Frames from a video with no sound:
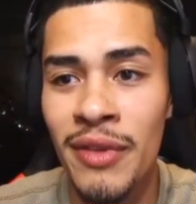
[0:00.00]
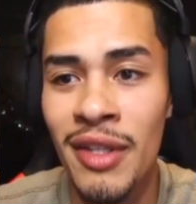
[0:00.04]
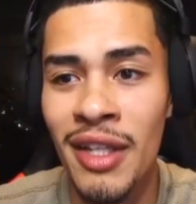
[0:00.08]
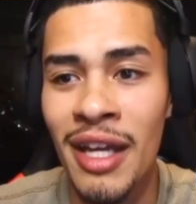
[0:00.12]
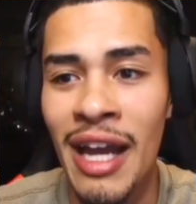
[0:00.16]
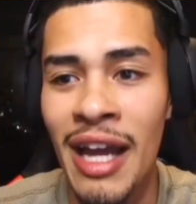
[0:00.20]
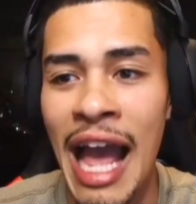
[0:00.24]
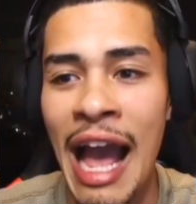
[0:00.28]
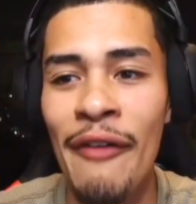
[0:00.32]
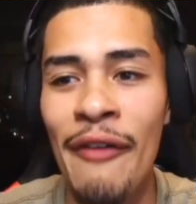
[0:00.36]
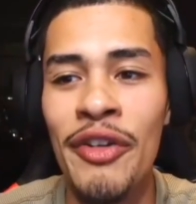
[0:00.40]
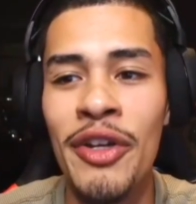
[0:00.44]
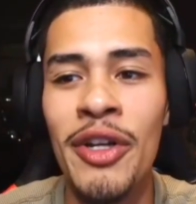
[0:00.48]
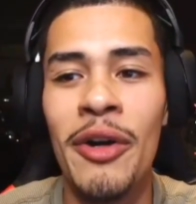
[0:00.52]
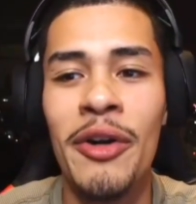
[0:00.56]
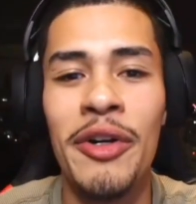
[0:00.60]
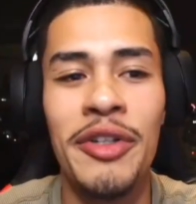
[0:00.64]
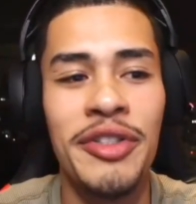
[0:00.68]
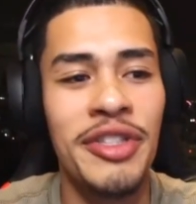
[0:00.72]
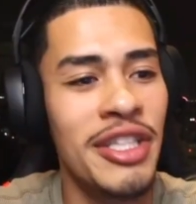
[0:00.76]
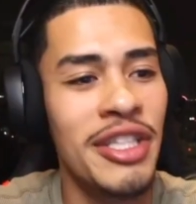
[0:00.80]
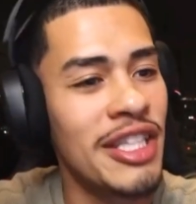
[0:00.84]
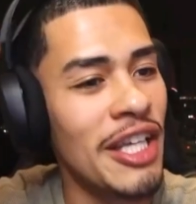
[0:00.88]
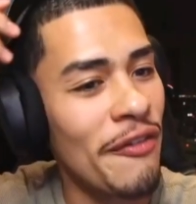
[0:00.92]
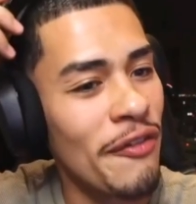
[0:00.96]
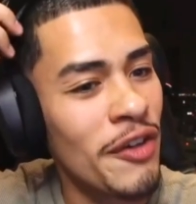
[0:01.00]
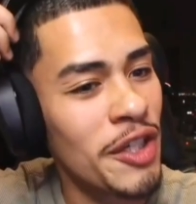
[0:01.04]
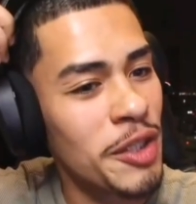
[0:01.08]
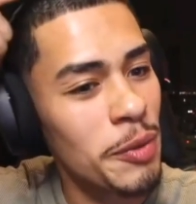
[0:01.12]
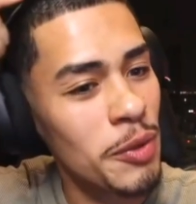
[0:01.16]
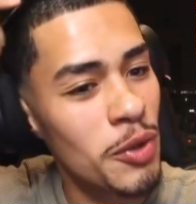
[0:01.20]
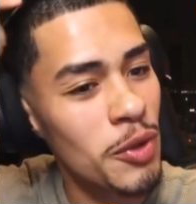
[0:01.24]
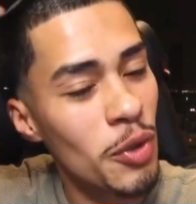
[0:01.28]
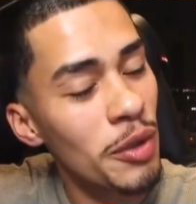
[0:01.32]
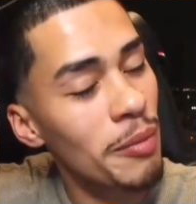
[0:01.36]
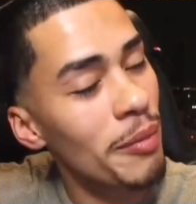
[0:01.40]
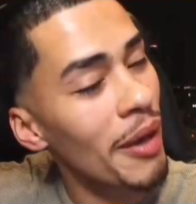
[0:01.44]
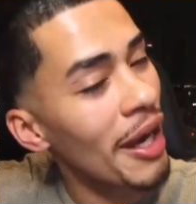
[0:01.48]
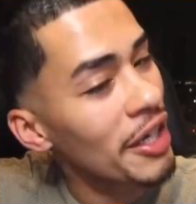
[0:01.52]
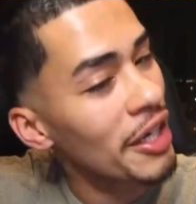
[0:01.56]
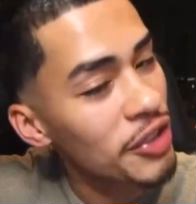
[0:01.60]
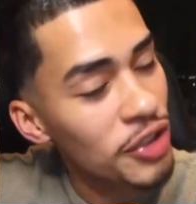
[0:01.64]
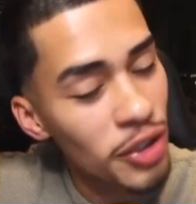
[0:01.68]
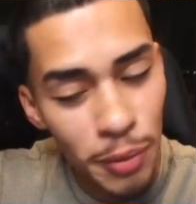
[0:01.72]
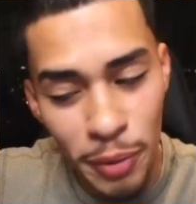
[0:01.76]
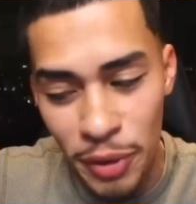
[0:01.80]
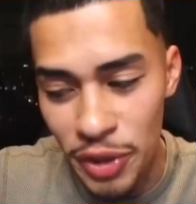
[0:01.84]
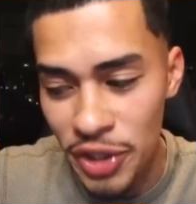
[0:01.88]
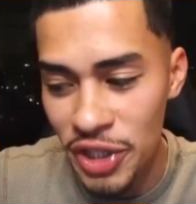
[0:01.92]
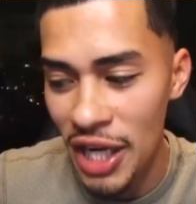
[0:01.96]
Have you noticed the difference between my
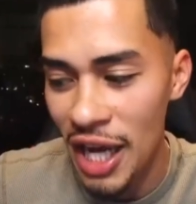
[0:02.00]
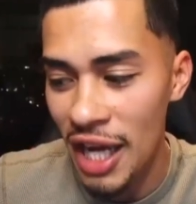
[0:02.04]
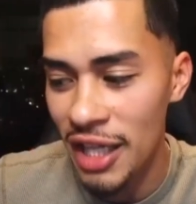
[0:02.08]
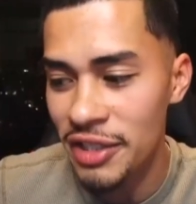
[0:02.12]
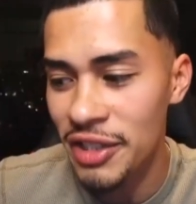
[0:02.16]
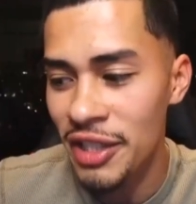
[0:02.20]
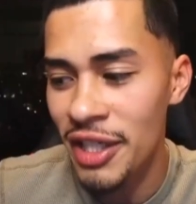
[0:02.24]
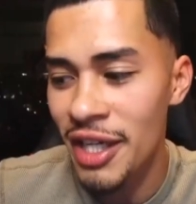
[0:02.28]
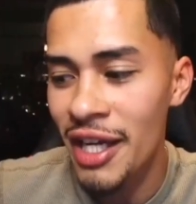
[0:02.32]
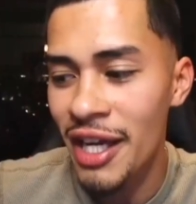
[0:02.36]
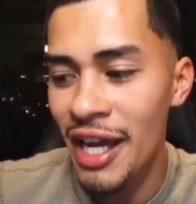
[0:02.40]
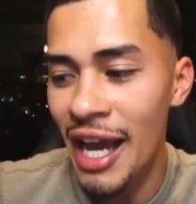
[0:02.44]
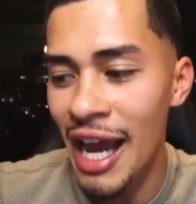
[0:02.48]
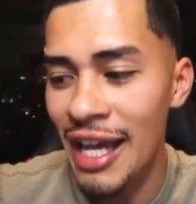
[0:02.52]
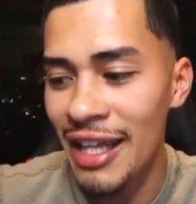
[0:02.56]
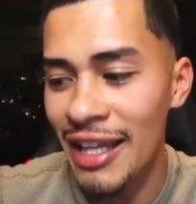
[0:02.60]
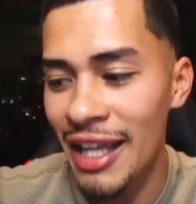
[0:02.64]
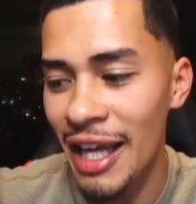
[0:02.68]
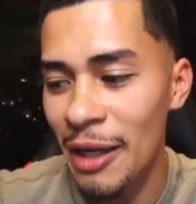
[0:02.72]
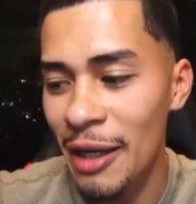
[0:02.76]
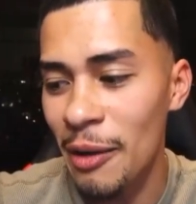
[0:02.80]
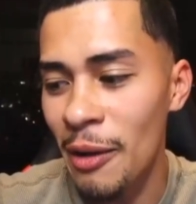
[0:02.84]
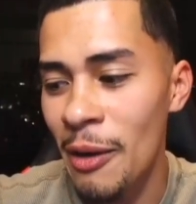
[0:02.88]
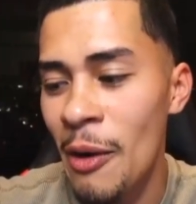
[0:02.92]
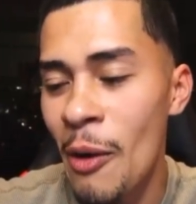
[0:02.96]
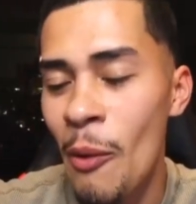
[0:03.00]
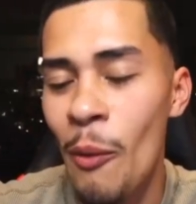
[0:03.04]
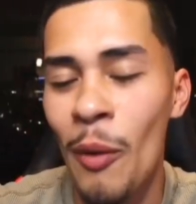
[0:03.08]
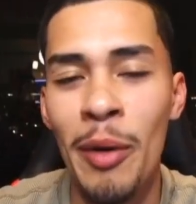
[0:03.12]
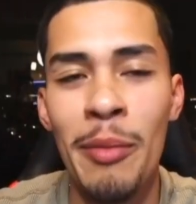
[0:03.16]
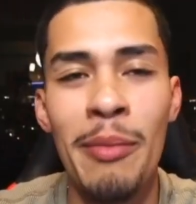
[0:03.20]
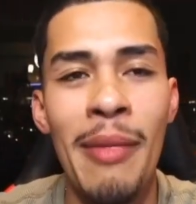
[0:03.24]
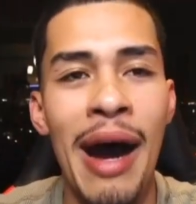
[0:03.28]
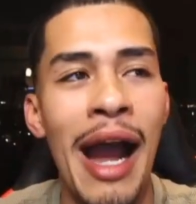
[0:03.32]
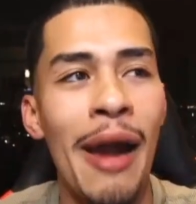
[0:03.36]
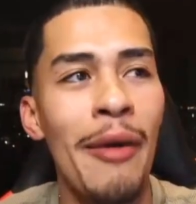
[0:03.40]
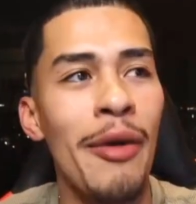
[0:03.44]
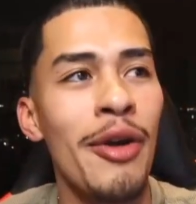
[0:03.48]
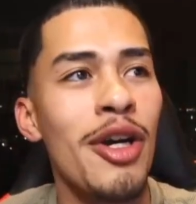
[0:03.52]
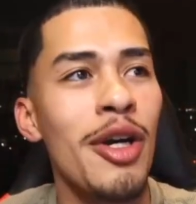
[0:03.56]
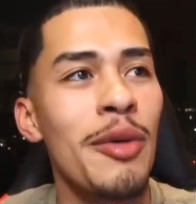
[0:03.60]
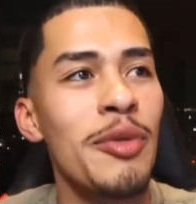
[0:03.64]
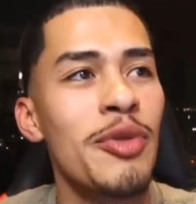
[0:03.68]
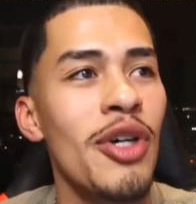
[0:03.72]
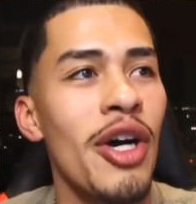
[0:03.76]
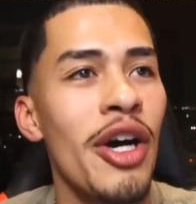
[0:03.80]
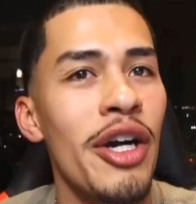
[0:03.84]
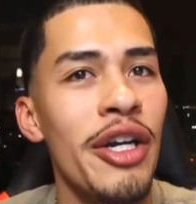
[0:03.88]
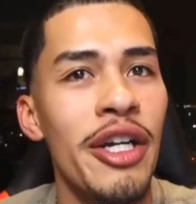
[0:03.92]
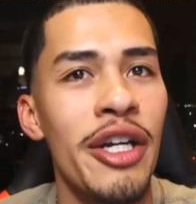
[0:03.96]
super chats and like when Myron comes
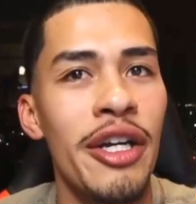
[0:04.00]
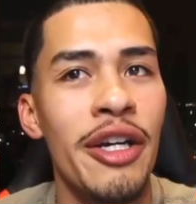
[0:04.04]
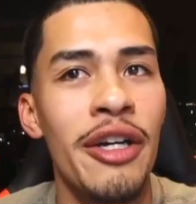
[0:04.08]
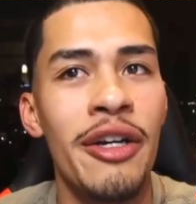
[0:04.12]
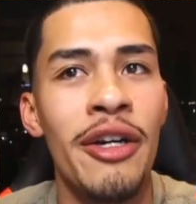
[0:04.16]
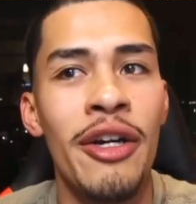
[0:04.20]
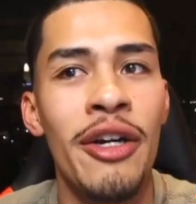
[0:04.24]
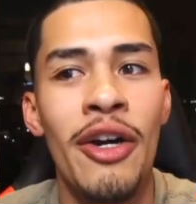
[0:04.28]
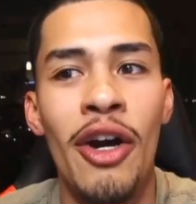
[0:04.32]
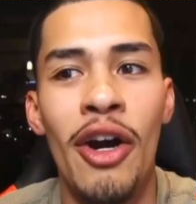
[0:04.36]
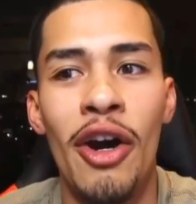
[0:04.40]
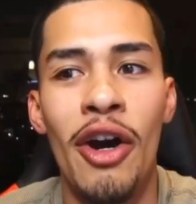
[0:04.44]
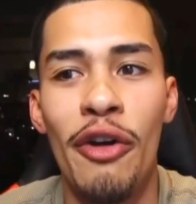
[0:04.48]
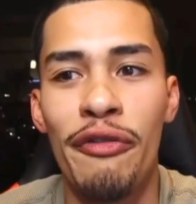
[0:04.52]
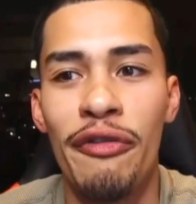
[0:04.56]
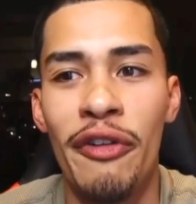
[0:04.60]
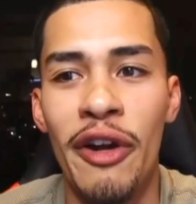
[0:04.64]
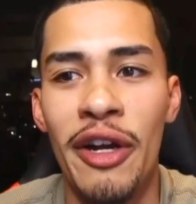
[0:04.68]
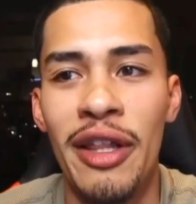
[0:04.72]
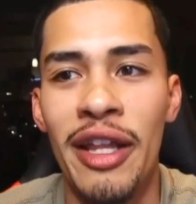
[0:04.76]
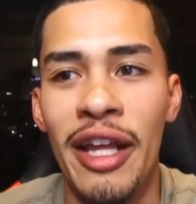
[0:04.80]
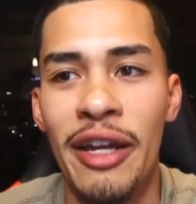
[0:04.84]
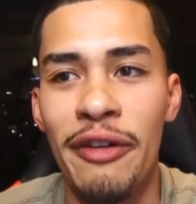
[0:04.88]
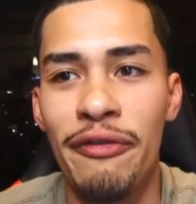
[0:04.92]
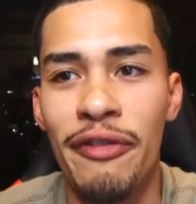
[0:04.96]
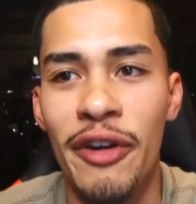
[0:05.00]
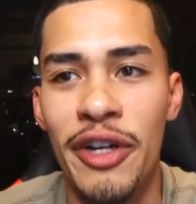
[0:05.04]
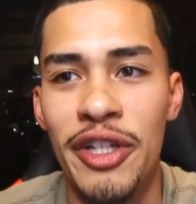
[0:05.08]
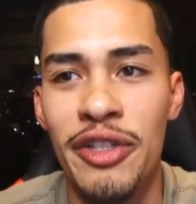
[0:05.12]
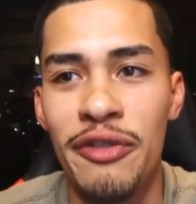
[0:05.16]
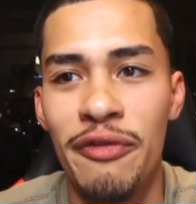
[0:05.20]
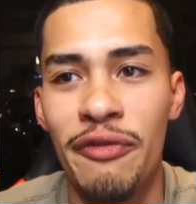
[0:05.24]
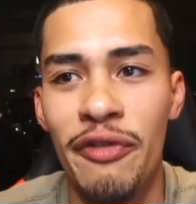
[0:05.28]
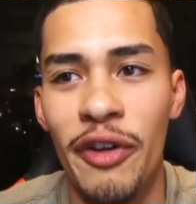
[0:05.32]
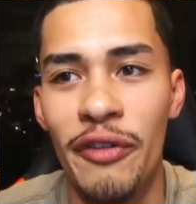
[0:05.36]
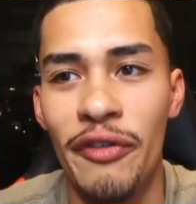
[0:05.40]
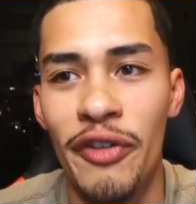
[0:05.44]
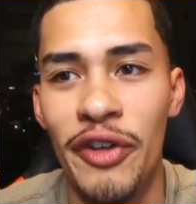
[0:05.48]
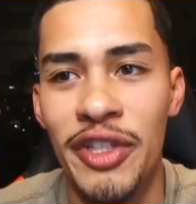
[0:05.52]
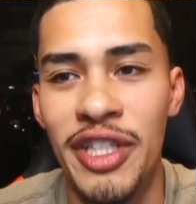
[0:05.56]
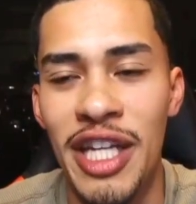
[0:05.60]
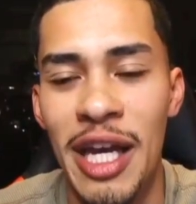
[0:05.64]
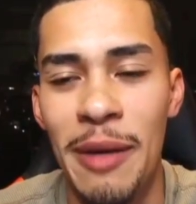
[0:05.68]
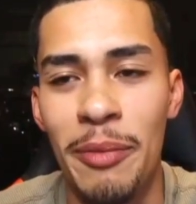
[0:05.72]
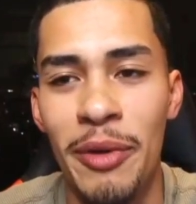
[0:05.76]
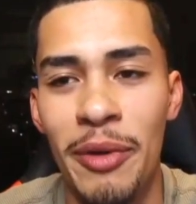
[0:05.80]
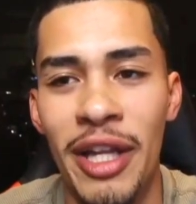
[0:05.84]
on here or Fresh and Fit, for example?